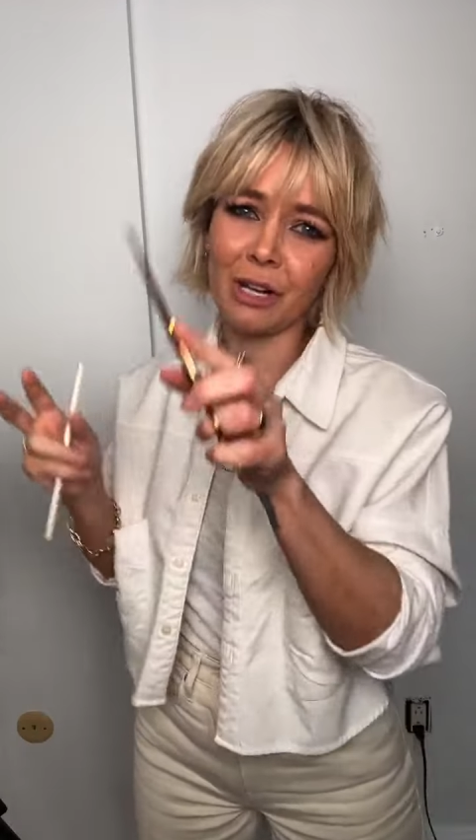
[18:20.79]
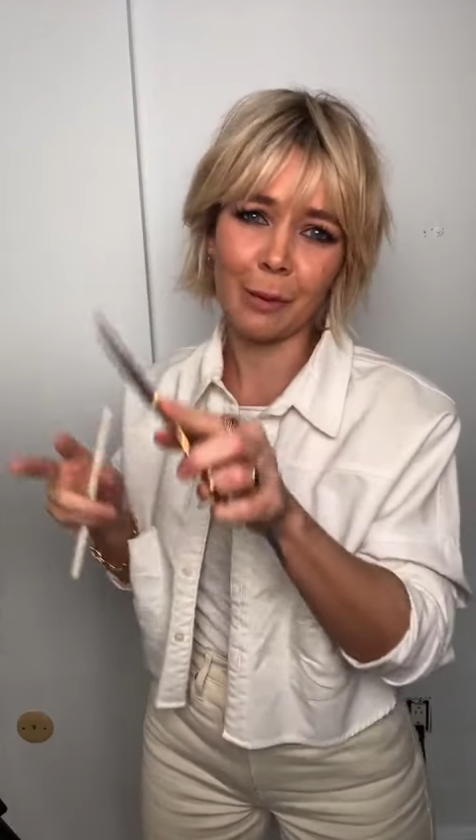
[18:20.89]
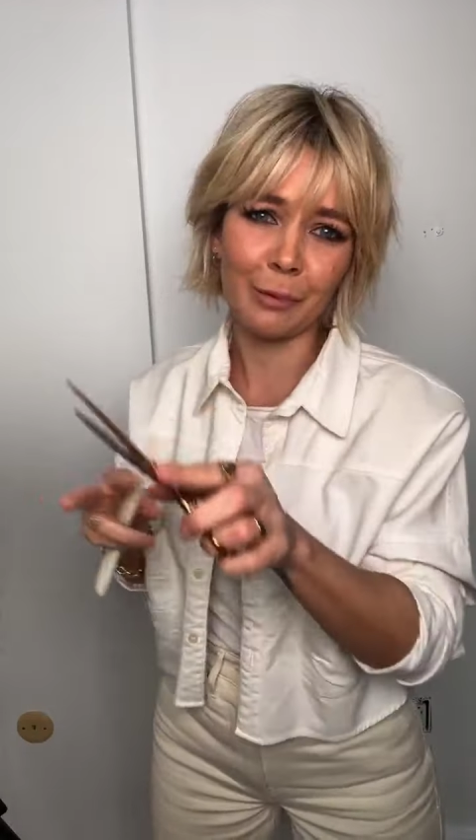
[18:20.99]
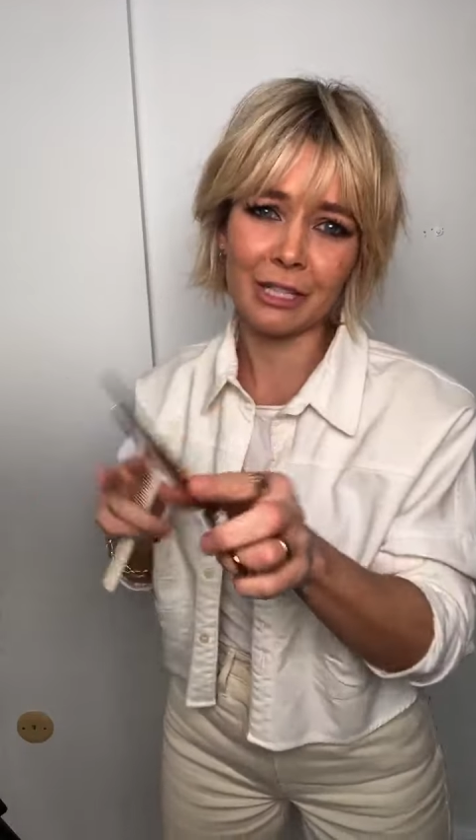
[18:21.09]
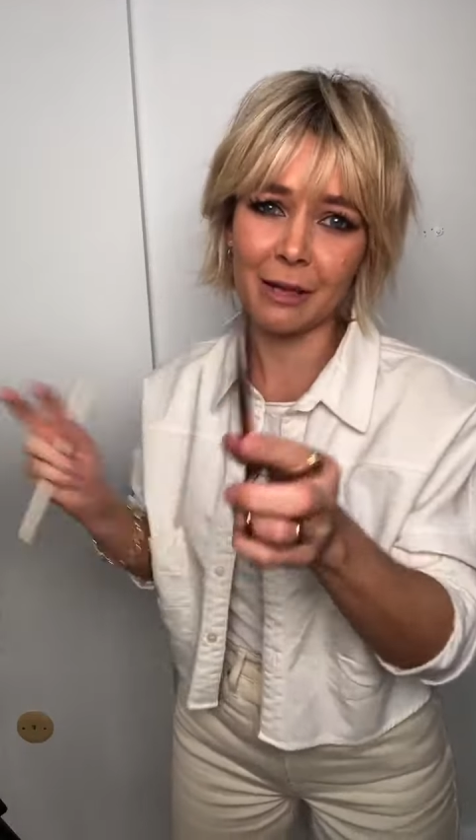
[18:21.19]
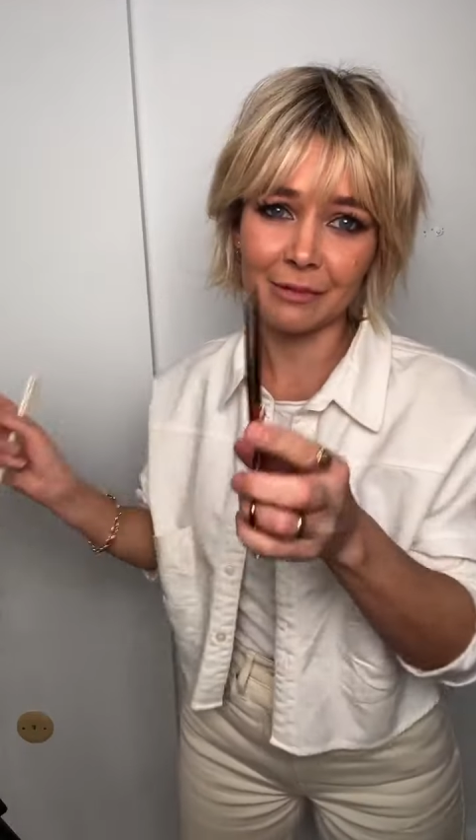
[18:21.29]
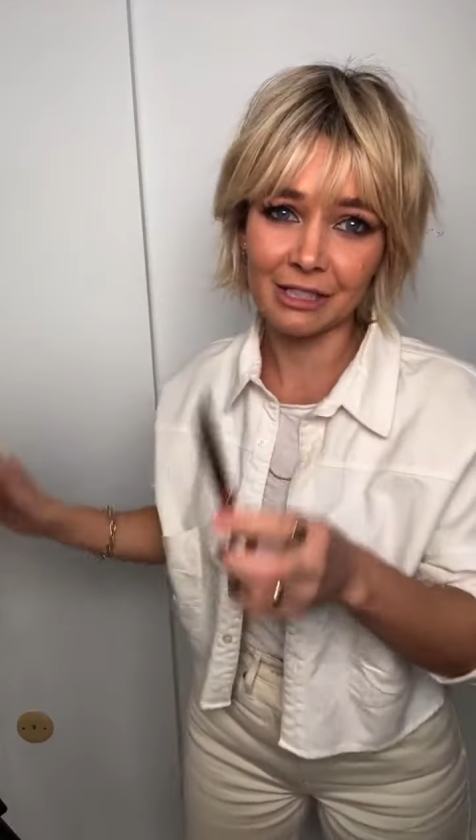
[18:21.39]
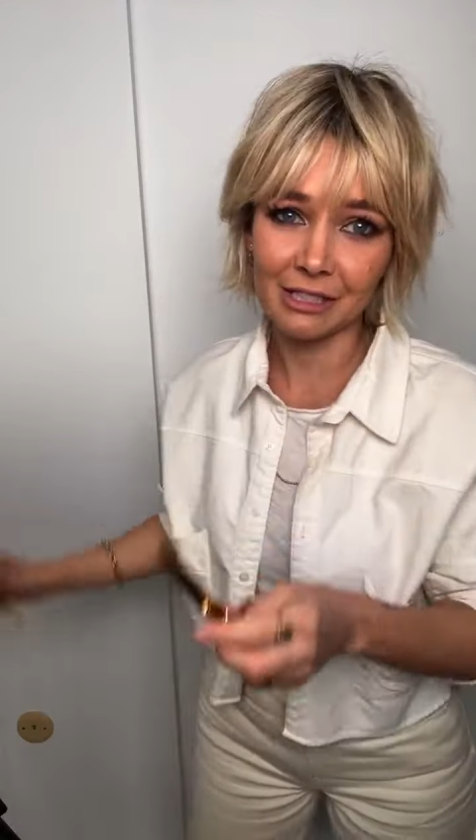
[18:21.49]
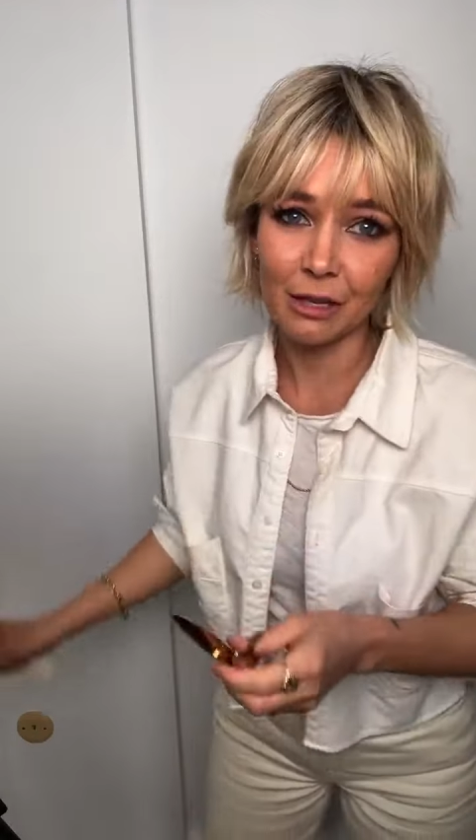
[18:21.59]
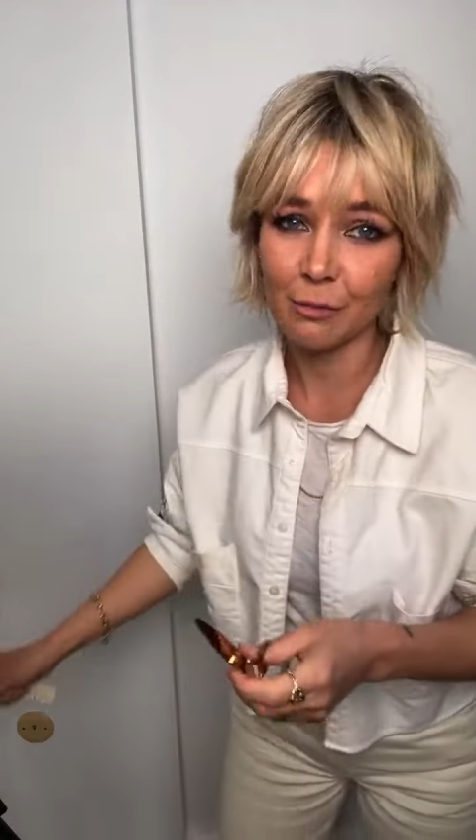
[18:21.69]
couple times
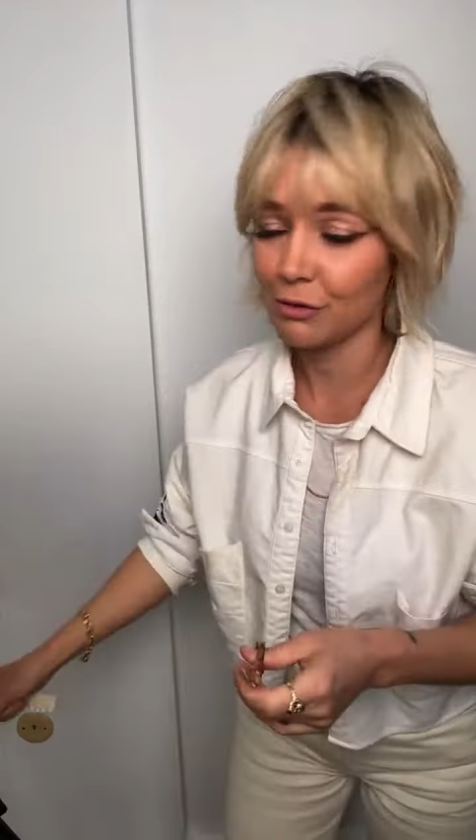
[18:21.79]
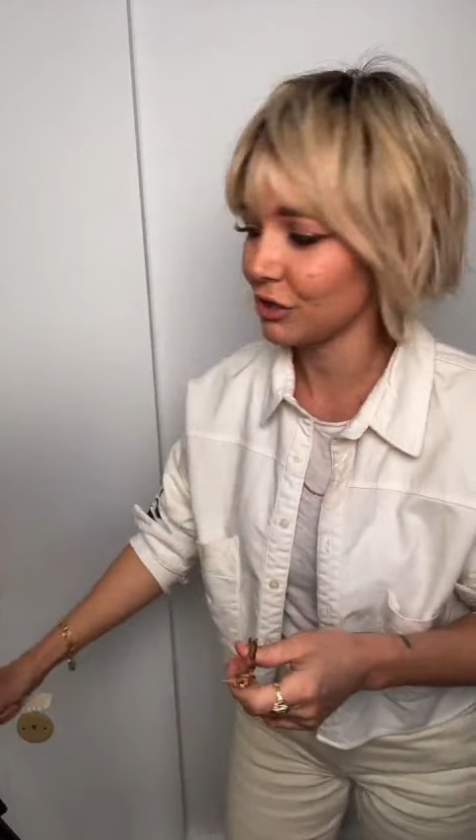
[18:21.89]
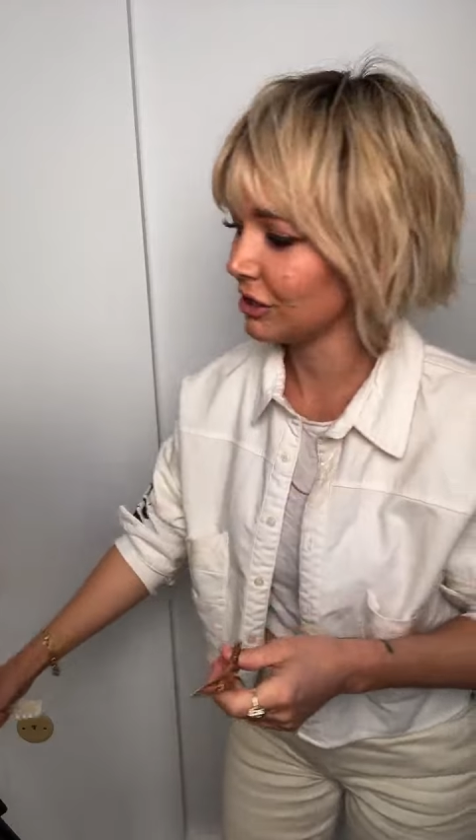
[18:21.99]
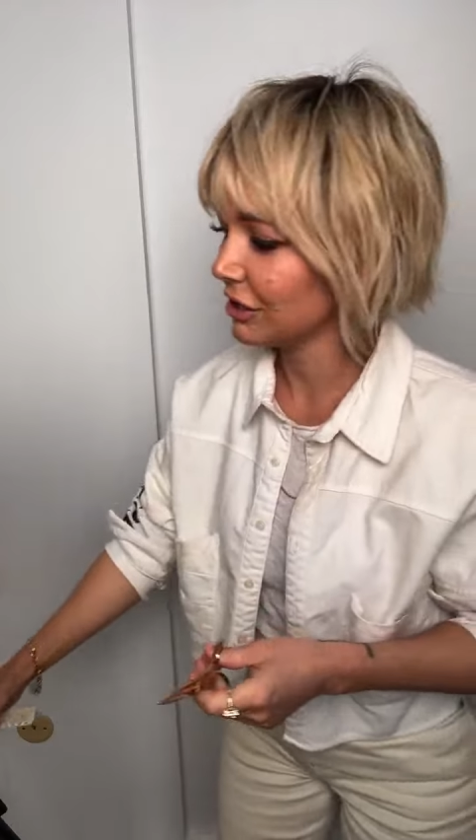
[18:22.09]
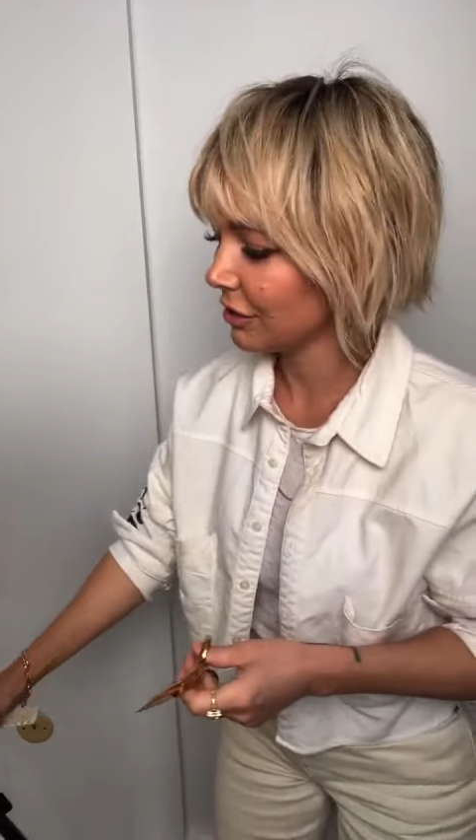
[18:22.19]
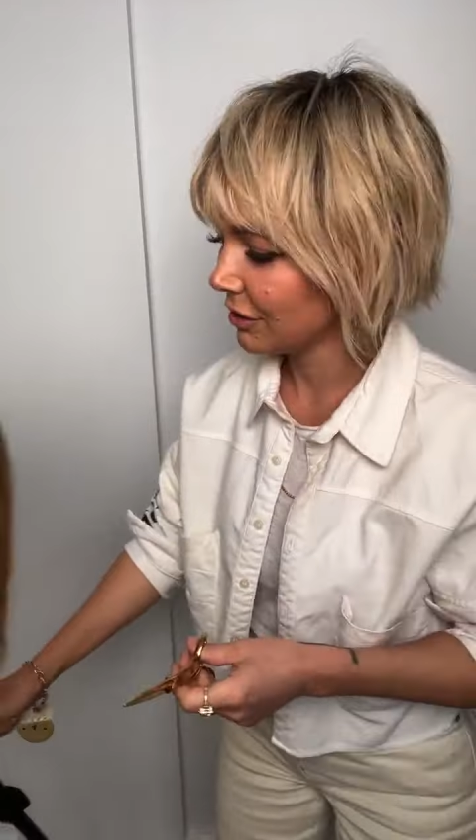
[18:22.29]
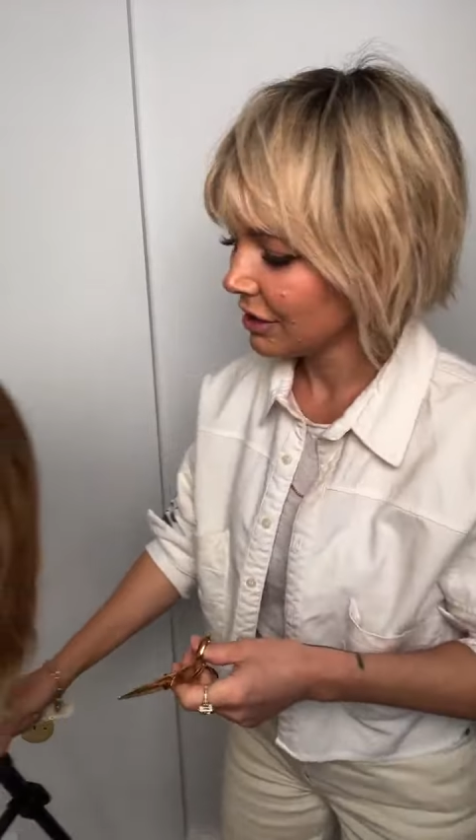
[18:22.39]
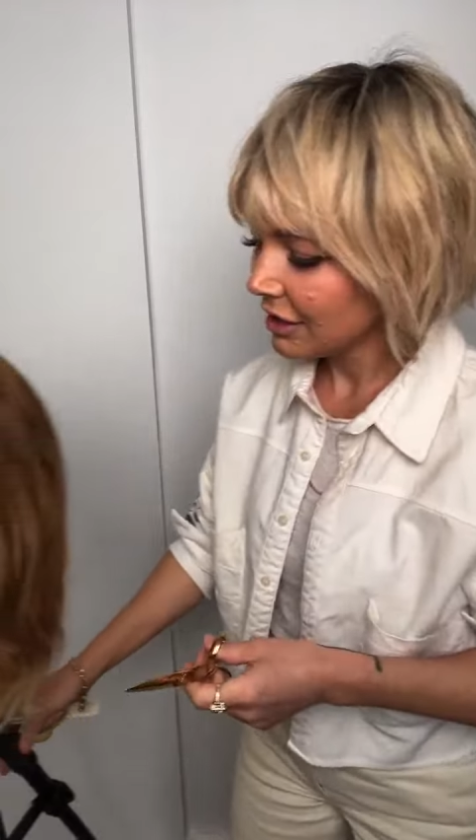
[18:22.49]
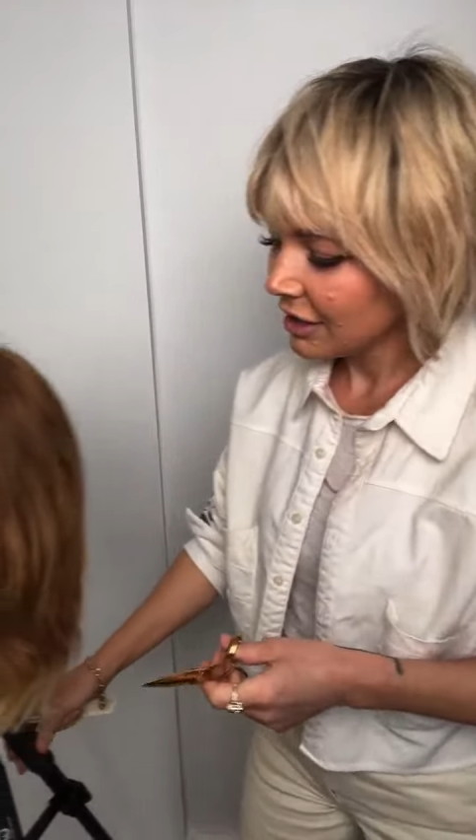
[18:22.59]
in slow motion. So,